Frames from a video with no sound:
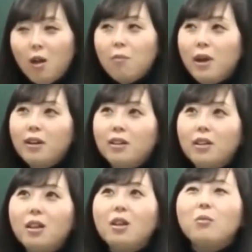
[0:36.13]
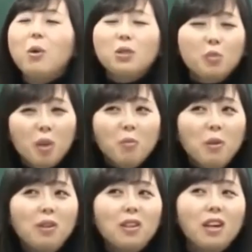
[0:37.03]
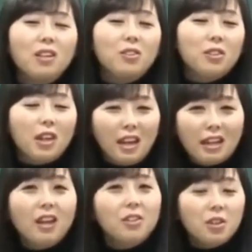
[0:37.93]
but most people cannot